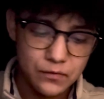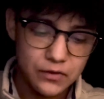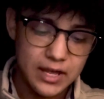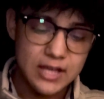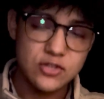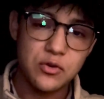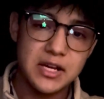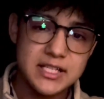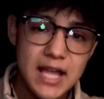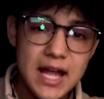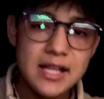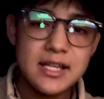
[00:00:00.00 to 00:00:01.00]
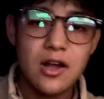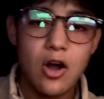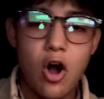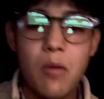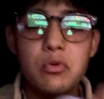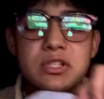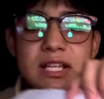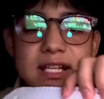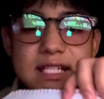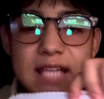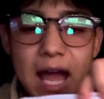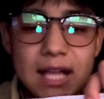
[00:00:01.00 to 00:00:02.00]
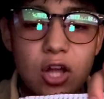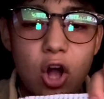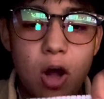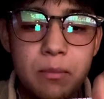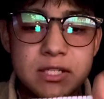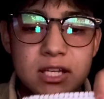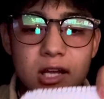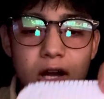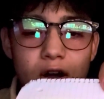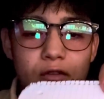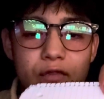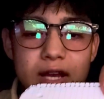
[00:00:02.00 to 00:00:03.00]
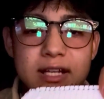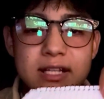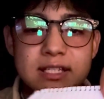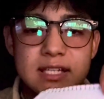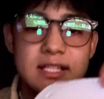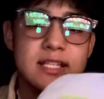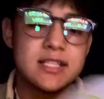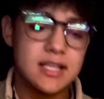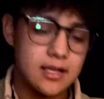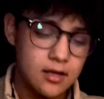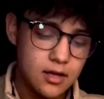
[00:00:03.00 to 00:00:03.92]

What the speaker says: Okay, so almost exactly opposite of inconsistency.